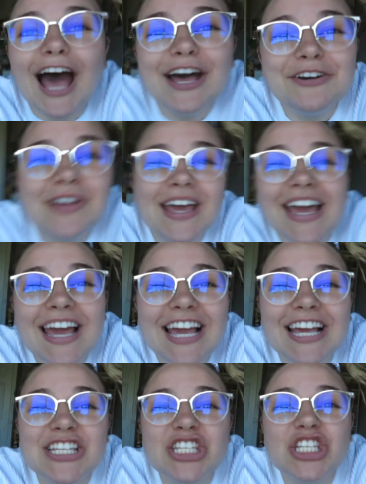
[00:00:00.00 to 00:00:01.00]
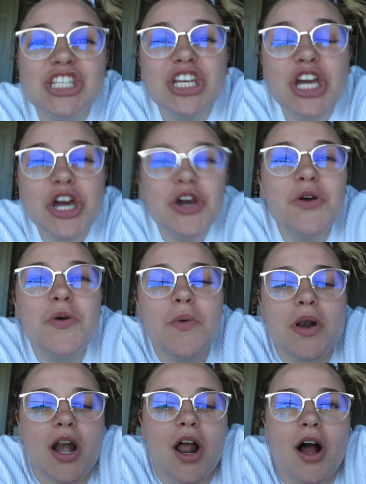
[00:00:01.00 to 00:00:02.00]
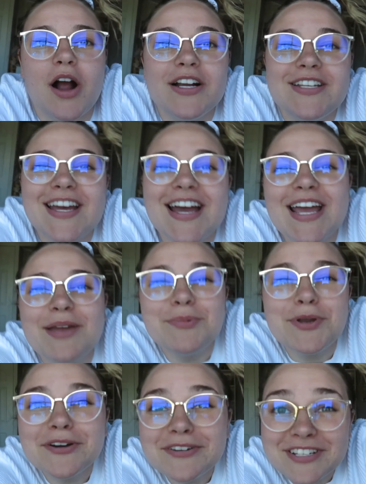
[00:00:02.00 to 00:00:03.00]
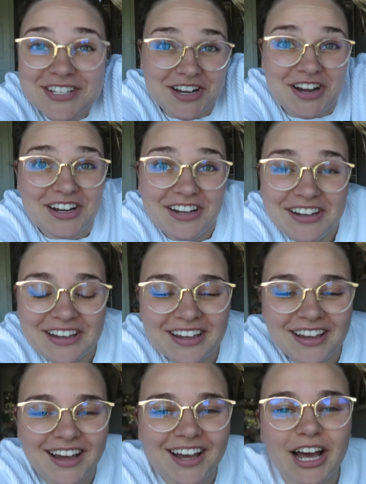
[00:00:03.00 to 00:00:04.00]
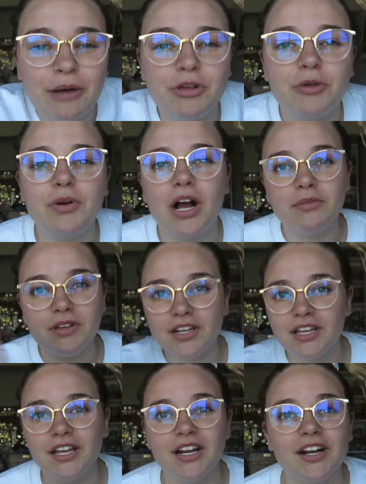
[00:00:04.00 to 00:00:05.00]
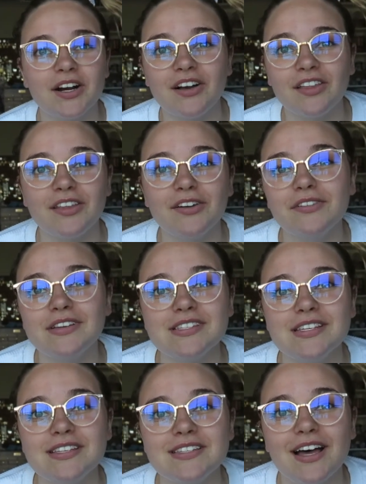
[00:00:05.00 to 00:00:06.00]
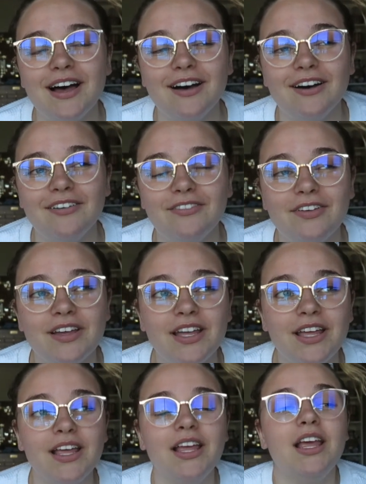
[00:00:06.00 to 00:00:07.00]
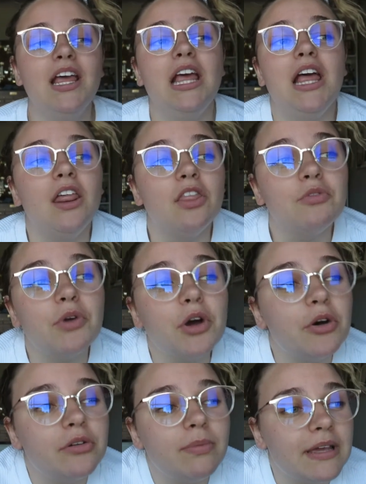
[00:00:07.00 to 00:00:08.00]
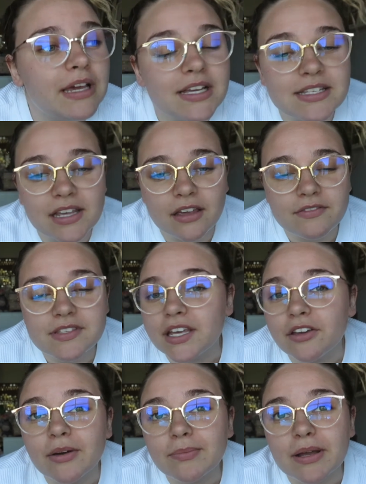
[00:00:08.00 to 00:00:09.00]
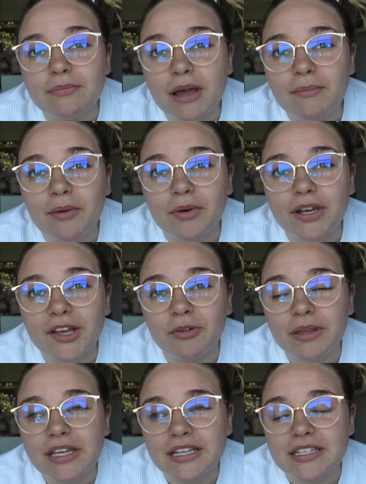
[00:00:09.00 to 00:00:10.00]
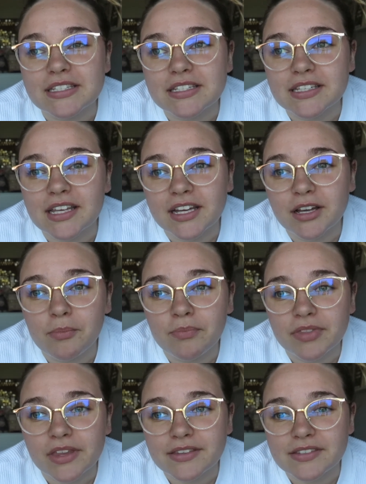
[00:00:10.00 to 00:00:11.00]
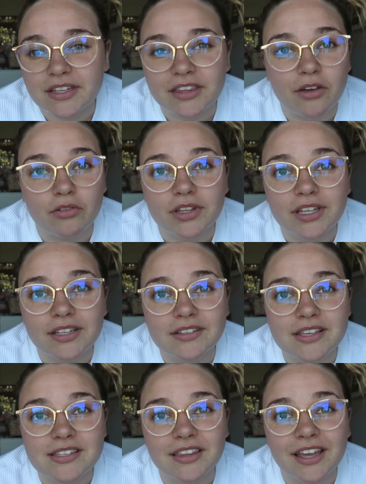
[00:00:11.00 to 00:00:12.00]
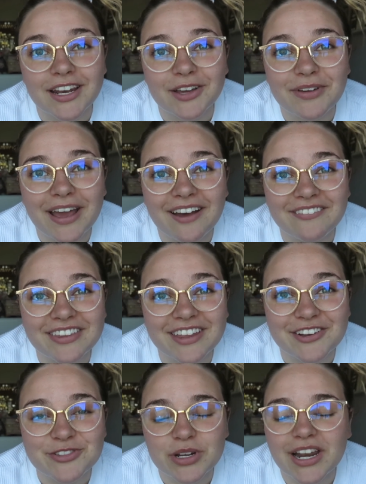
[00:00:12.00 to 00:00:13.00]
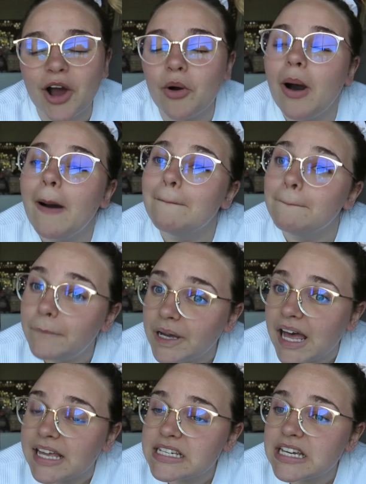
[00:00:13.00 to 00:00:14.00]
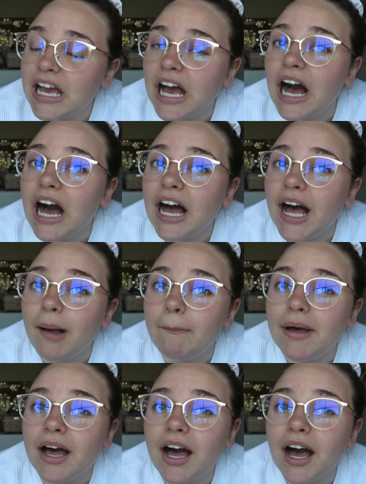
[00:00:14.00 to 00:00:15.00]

Okay, so long time no talk. You're probably gonna hear all the noises of the road because I have set you up right by my window, because that's like the only decent lighting we have in the house right now. But I'm